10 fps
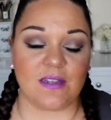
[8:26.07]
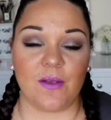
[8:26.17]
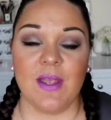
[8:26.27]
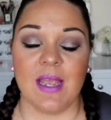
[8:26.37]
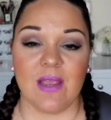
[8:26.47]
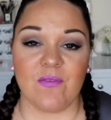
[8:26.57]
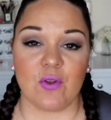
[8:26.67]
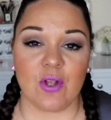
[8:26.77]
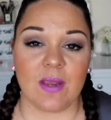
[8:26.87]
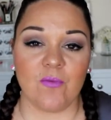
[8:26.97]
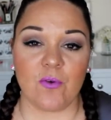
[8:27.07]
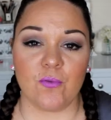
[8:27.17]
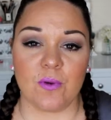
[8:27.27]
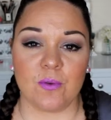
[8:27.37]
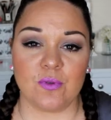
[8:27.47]
So if you're looking for a
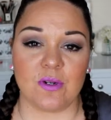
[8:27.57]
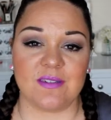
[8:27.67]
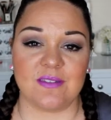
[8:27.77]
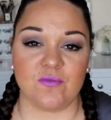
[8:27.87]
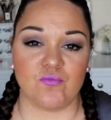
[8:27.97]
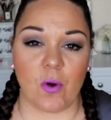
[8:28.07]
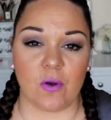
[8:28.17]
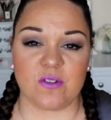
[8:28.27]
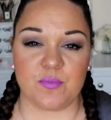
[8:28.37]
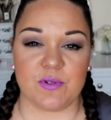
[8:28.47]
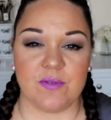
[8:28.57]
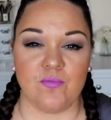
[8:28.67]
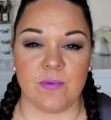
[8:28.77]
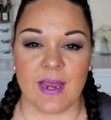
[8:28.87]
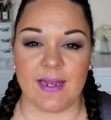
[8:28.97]
real nice raspberry
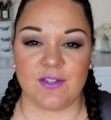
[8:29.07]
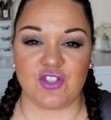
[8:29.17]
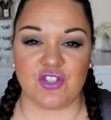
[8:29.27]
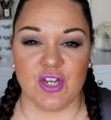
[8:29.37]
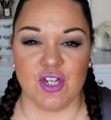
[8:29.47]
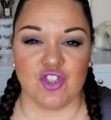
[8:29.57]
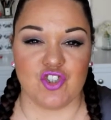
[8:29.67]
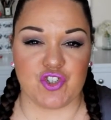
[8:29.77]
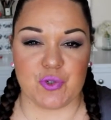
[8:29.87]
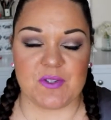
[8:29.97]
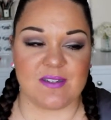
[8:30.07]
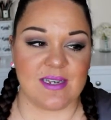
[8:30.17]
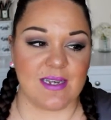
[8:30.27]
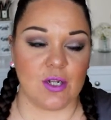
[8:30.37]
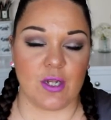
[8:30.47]
rich
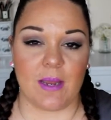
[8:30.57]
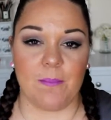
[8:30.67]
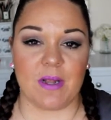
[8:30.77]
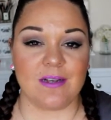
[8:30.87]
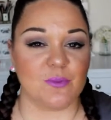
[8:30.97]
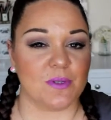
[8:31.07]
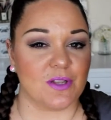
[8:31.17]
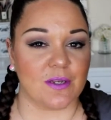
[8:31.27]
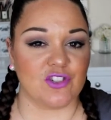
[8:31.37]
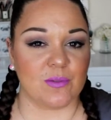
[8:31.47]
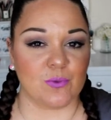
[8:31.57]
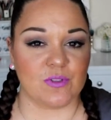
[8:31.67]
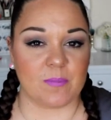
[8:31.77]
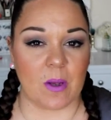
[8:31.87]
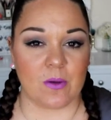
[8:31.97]
juicy looking blush with no shimmer or
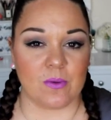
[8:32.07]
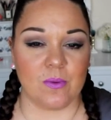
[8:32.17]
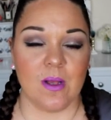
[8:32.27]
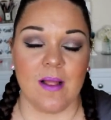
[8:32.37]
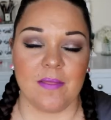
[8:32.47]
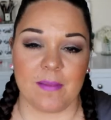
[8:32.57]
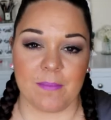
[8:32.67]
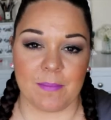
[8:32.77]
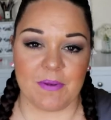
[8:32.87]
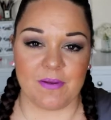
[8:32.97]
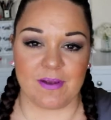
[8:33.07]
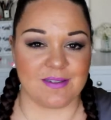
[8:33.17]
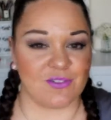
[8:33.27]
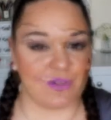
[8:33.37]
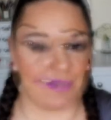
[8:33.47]
sparkle, then maybe you'd
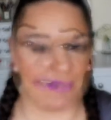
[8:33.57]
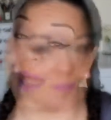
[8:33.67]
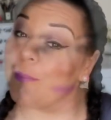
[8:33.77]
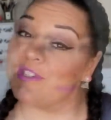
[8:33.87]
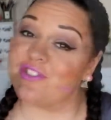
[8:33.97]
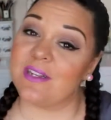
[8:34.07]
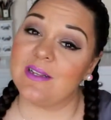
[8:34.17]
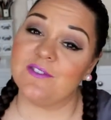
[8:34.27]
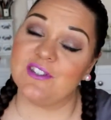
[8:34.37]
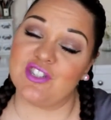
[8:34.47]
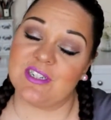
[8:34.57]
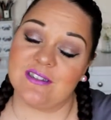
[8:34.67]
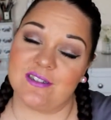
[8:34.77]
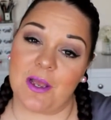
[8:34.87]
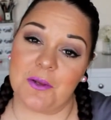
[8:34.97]
like to try. So you know how much I love sheer
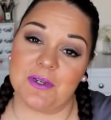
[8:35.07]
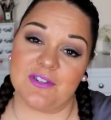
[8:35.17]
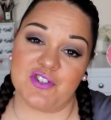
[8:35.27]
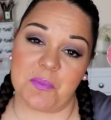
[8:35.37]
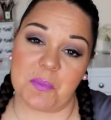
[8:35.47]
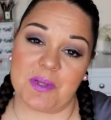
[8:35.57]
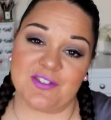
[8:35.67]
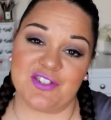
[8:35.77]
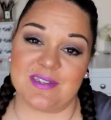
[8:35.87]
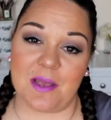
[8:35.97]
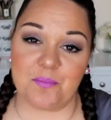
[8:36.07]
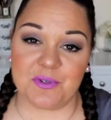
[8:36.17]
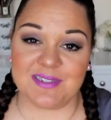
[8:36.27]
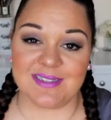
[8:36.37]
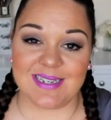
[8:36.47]
tone shimmer blushes, and
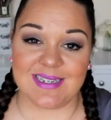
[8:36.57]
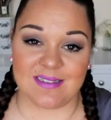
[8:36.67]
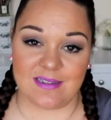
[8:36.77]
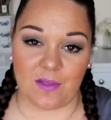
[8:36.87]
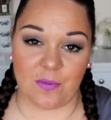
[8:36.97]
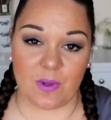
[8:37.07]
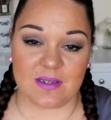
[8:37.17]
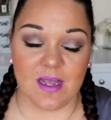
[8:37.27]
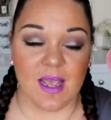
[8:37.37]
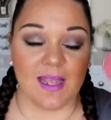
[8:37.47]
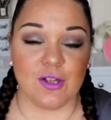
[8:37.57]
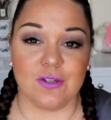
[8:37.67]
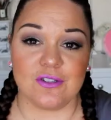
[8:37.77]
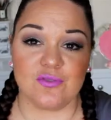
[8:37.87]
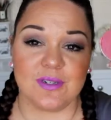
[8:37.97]
Breezy is another one. It
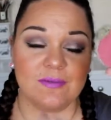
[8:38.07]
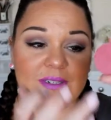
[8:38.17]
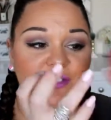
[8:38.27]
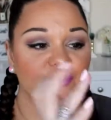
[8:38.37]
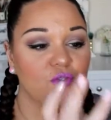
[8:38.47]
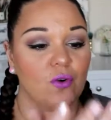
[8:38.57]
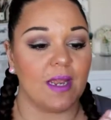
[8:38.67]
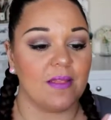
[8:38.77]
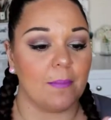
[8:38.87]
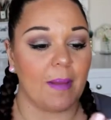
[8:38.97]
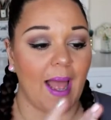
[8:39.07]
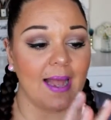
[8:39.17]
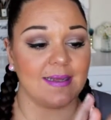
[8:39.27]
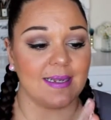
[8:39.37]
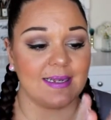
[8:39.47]
looks really, really strong in the
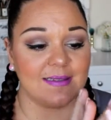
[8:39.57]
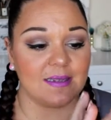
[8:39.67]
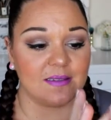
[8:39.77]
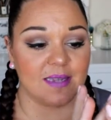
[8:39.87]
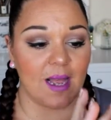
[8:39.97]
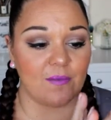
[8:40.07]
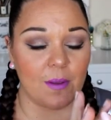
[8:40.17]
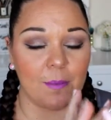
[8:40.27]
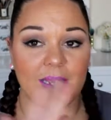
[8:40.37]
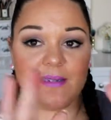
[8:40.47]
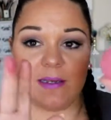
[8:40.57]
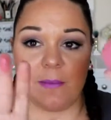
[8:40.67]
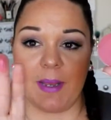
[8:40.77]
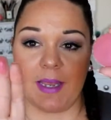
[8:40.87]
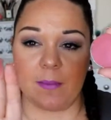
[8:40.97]
pan, and it does have
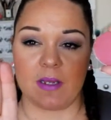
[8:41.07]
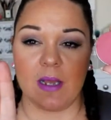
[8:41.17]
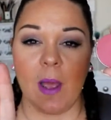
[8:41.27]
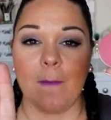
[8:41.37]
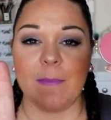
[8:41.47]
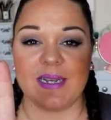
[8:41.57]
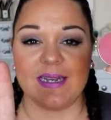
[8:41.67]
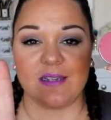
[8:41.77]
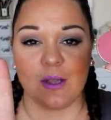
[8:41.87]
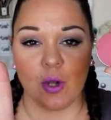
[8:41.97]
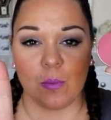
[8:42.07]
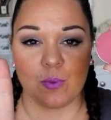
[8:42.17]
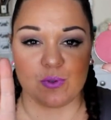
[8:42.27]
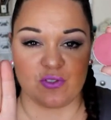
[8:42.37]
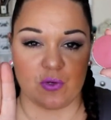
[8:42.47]
amazing pigment, but it is a lot
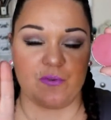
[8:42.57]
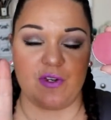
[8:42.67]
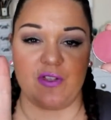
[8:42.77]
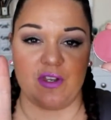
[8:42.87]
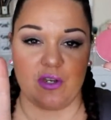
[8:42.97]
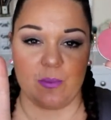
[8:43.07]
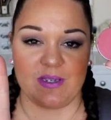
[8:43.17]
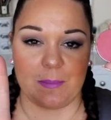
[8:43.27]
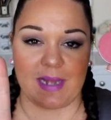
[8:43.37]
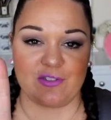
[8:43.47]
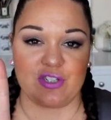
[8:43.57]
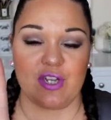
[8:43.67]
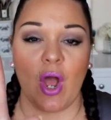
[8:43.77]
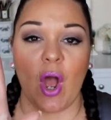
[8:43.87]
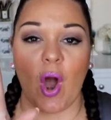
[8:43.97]
more soft than you would
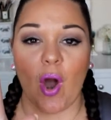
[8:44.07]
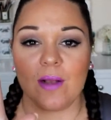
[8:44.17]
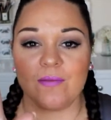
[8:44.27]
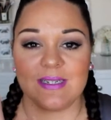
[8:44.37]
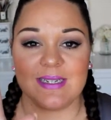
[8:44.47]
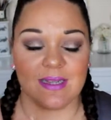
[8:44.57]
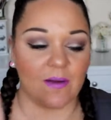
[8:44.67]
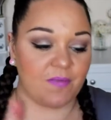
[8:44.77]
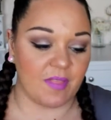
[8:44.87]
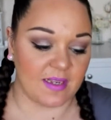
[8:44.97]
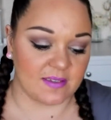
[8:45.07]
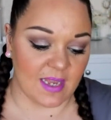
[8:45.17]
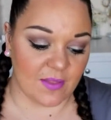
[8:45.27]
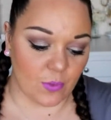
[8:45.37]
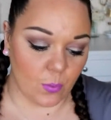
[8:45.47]
imagine. I really love this
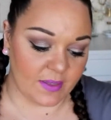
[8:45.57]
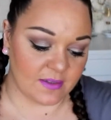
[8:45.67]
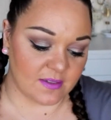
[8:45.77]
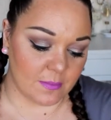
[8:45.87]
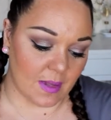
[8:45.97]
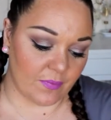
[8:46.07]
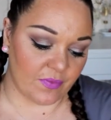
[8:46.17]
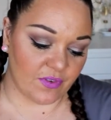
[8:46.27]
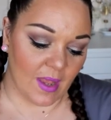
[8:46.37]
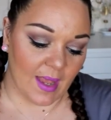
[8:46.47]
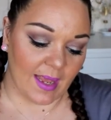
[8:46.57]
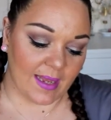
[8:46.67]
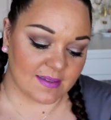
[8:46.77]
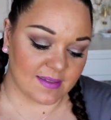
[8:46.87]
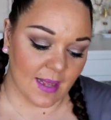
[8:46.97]
in the winter months.
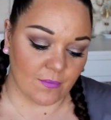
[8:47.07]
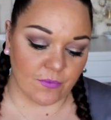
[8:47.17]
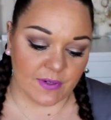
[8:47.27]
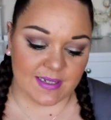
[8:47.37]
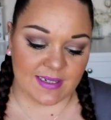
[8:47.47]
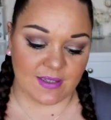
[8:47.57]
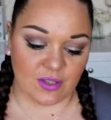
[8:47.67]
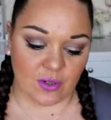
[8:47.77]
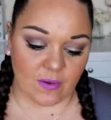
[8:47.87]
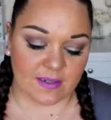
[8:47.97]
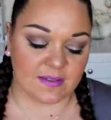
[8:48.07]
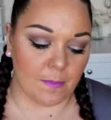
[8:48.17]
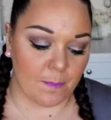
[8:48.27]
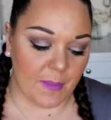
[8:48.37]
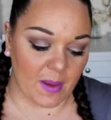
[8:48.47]
It's that really nice
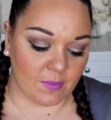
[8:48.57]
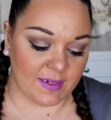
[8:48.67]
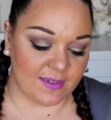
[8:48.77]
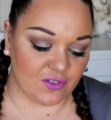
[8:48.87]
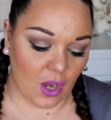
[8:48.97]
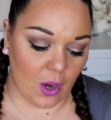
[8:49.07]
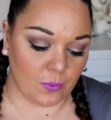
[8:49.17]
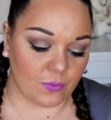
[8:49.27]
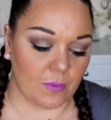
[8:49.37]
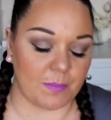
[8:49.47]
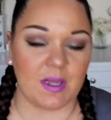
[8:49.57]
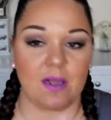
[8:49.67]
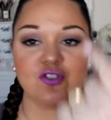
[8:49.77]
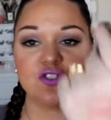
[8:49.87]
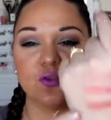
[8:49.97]
berry toned
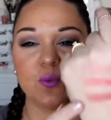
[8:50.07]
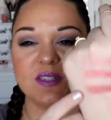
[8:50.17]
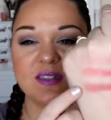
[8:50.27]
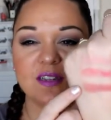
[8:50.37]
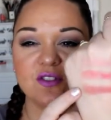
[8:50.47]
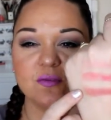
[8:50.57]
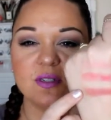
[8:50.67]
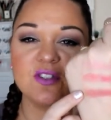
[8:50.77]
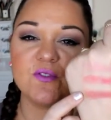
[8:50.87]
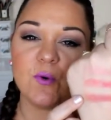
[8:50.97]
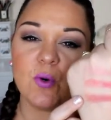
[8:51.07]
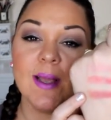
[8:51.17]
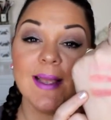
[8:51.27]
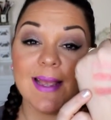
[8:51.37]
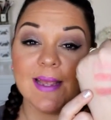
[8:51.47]
blush that we tend to reach for
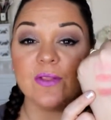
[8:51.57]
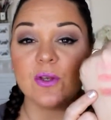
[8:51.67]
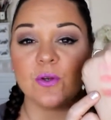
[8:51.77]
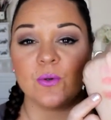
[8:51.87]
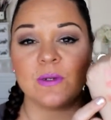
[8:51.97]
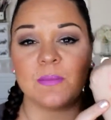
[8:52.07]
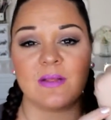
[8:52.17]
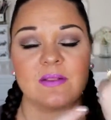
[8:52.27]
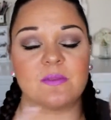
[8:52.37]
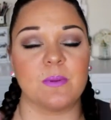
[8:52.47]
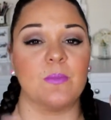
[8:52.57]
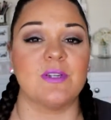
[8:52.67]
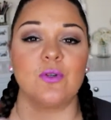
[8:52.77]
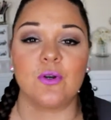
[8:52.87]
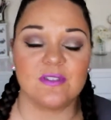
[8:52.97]
in the cooler months when
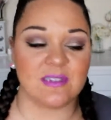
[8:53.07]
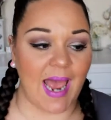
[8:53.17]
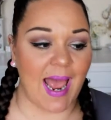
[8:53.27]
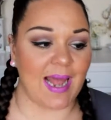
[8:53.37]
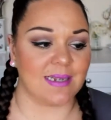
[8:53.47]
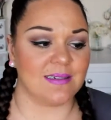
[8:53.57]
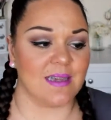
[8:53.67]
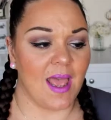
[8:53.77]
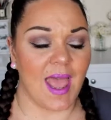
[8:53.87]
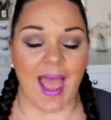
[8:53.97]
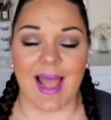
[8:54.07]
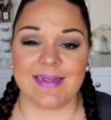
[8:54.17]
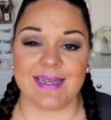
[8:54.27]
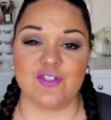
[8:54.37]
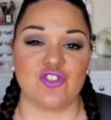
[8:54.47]
we're not as tanned,
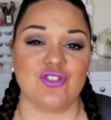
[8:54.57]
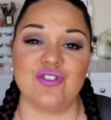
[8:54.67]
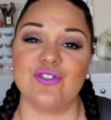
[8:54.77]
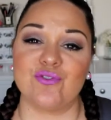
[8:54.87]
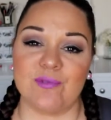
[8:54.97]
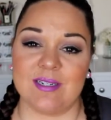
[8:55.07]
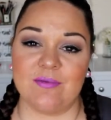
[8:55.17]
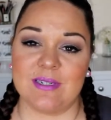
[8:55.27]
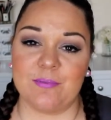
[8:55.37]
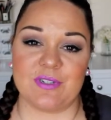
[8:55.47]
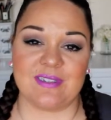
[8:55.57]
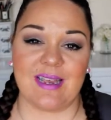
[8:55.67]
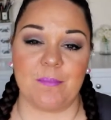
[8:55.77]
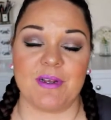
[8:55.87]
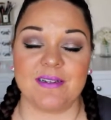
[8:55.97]
and it just looks really, really
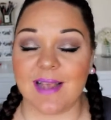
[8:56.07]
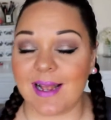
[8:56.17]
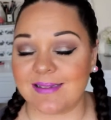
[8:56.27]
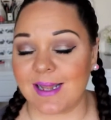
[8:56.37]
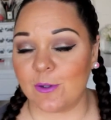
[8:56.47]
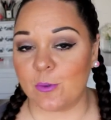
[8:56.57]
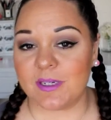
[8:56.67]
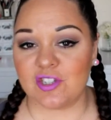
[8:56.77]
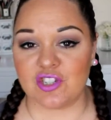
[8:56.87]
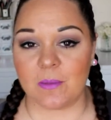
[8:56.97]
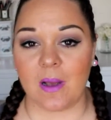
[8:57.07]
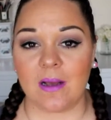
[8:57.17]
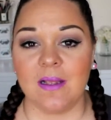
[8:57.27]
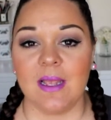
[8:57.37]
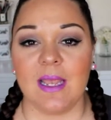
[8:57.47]
pretty. And because it has that little bit of
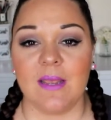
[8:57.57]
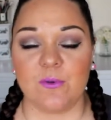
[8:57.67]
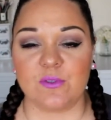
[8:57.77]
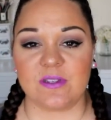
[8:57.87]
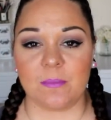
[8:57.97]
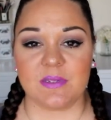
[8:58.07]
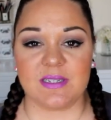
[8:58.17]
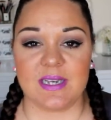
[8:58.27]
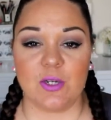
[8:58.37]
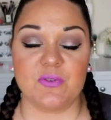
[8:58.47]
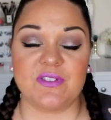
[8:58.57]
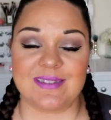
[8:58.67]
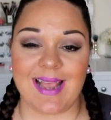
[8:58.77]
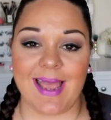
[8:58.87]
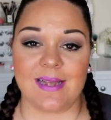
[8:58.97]
shimmer, if you're somebody who's
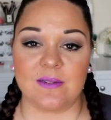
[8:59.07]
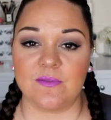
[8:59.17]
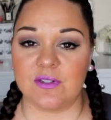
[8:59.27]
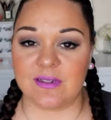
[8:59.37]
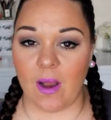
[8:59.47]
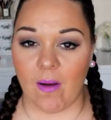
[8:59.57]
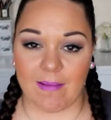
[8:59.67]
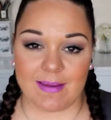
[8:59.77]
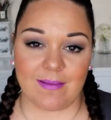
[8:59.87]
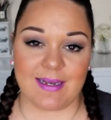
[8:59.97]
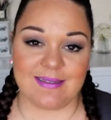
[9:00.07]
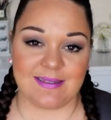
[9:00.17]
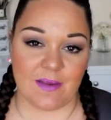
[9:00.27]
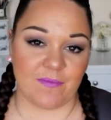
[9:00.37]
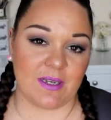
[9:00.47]
scared of using highlight, it's
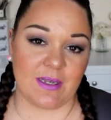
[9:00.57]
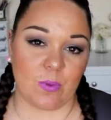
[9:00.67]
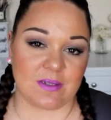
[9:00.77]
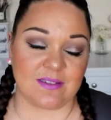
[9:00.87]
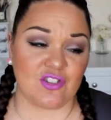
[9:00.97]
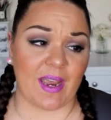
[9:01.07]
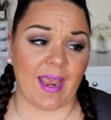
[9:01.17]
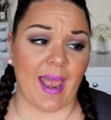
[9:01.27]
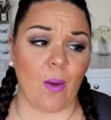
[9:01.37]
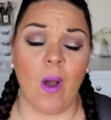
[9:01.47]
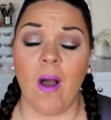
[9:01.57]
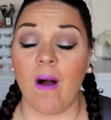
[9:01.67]
definitely one to check out.